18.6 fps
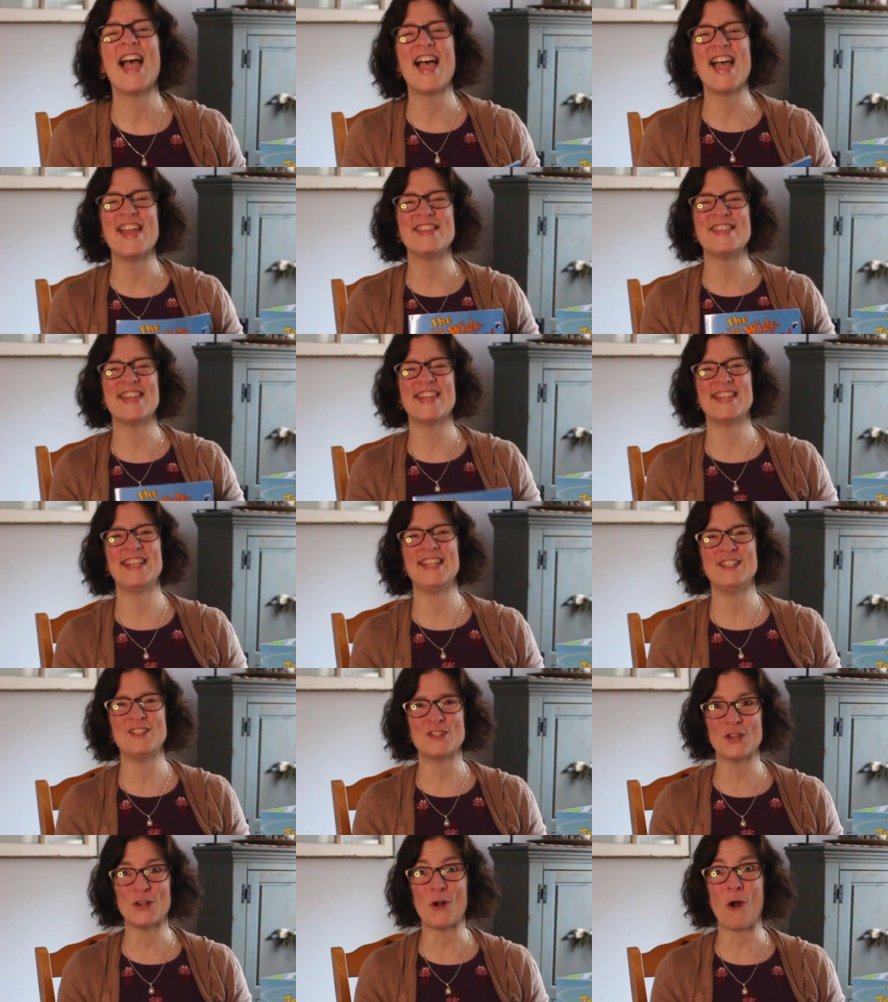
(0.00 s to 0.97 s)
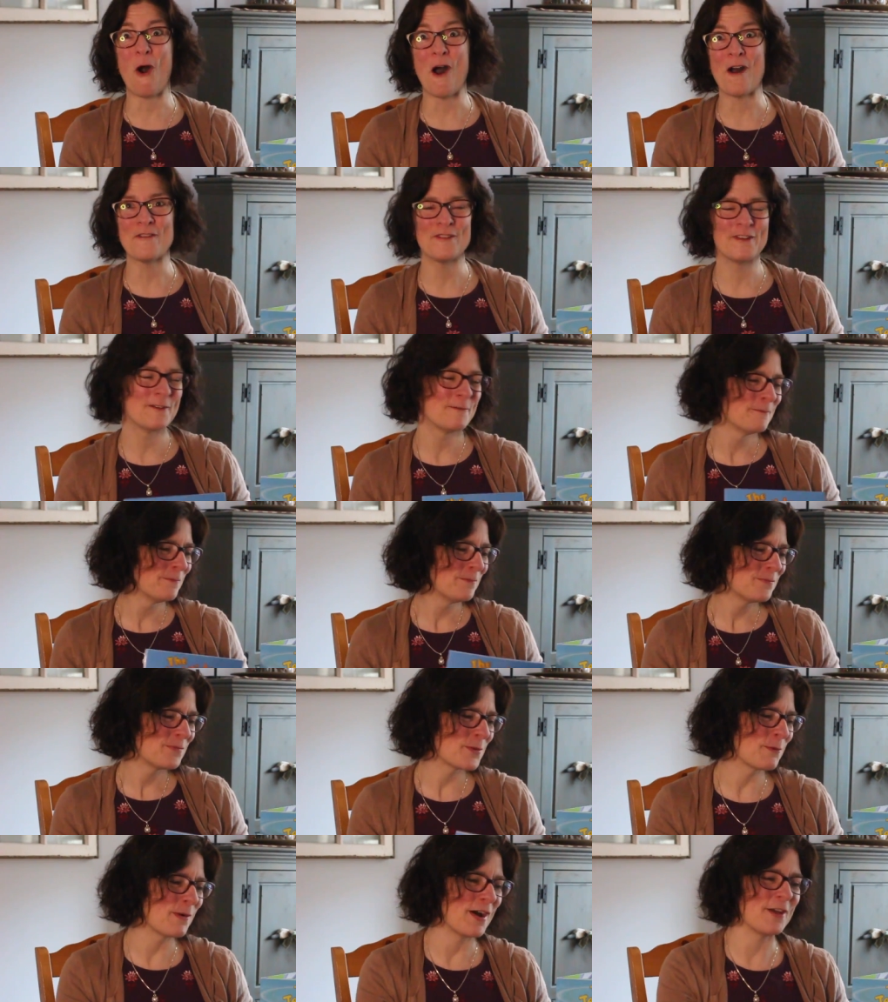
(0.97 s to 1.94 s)
And then he took off.
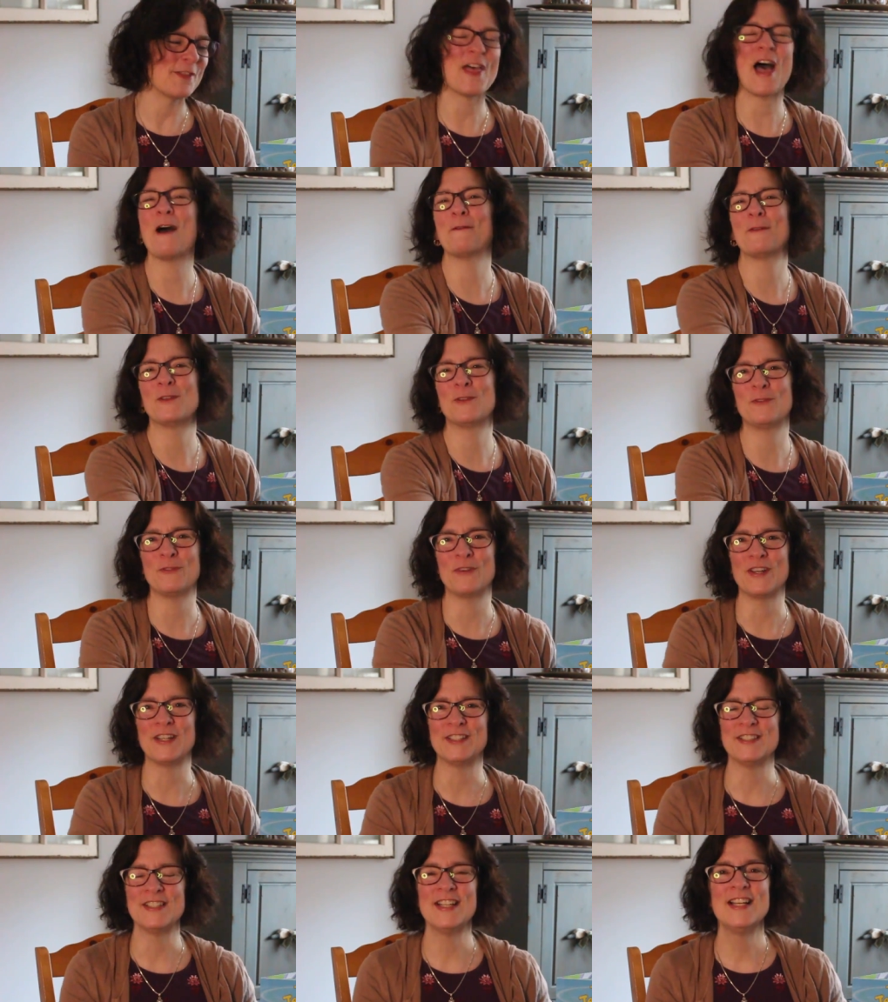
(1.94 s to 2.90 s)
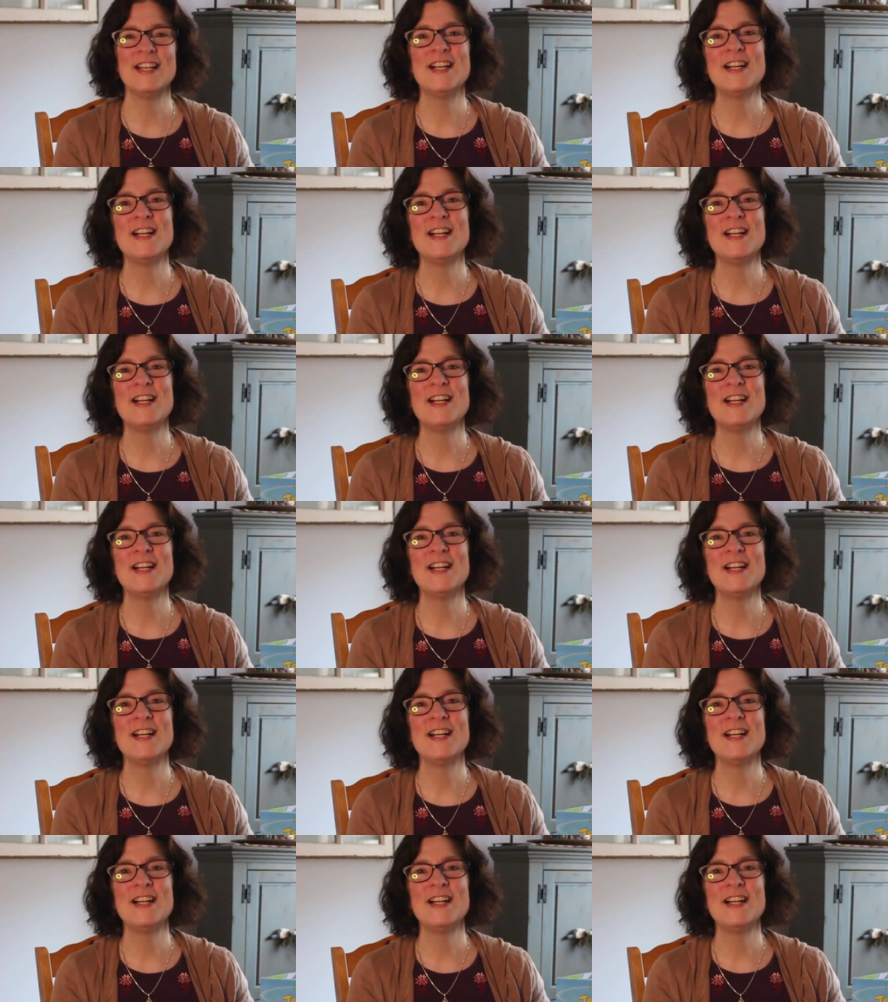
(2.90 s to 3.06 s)
Well, that was fun.